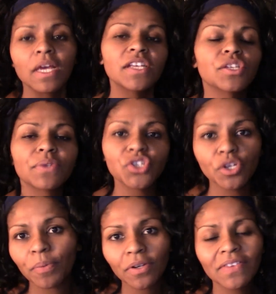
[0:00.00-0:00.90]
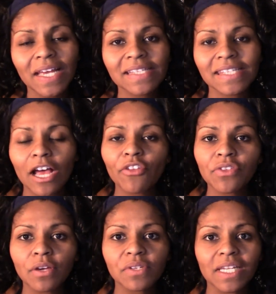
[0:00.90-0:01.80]
So with Jupiter and that south
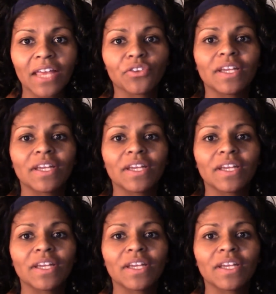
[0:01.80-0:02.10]
node together,